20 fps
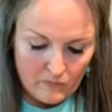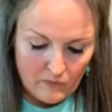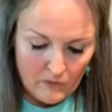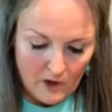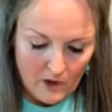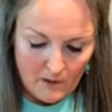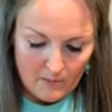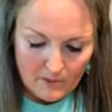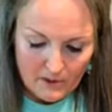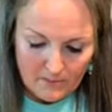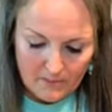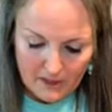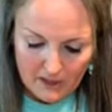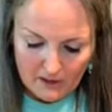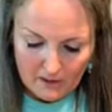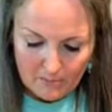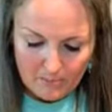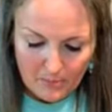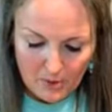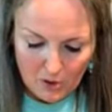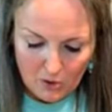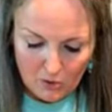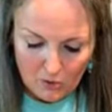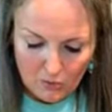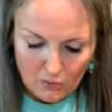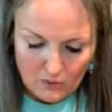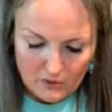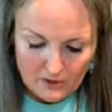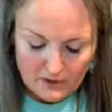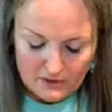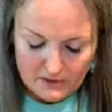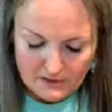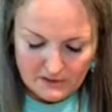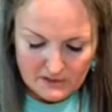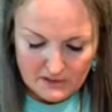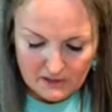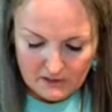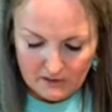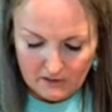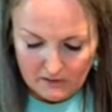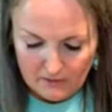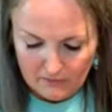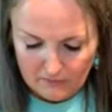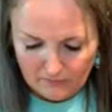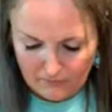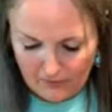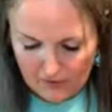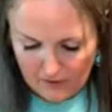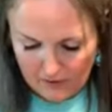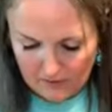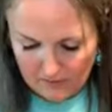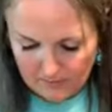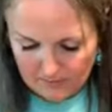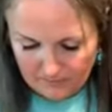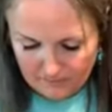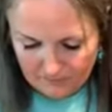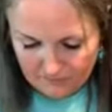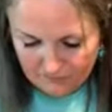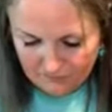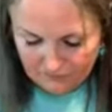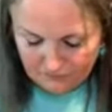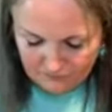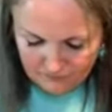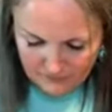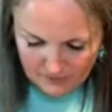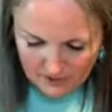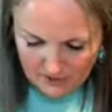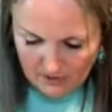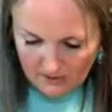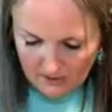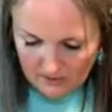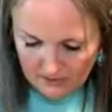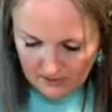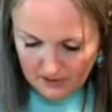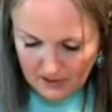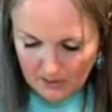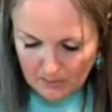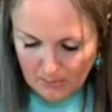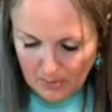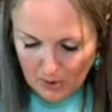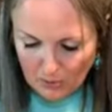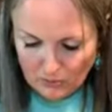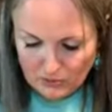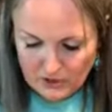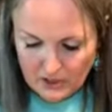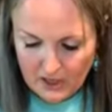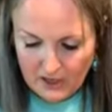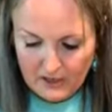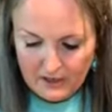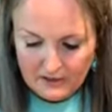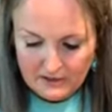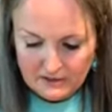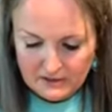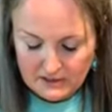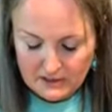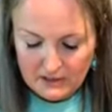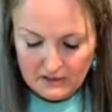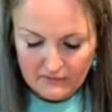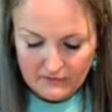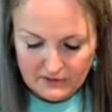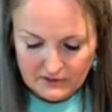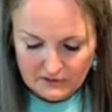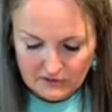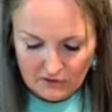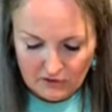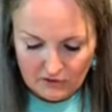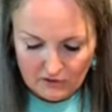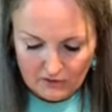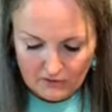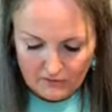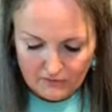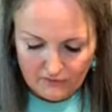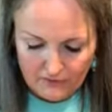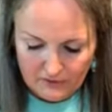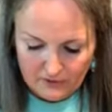I'm going to make a bow instead of, like a bow tie instead of a scarf.